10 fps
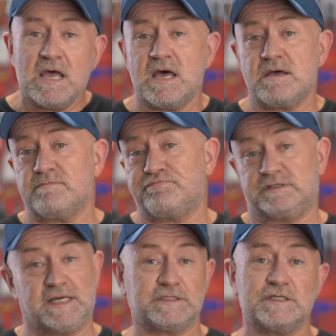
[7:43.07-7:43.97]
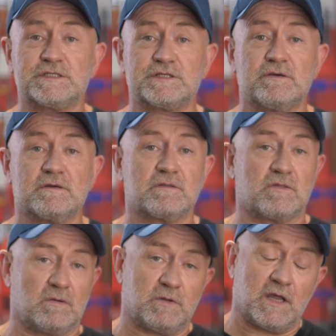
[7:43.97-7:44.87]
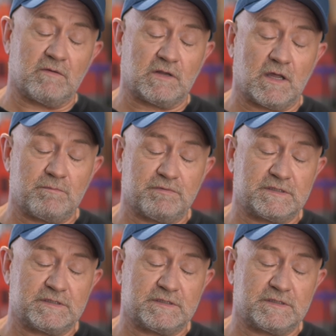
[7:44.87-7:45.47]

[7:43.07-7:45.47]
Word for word: uh, protection circuit, thermal overload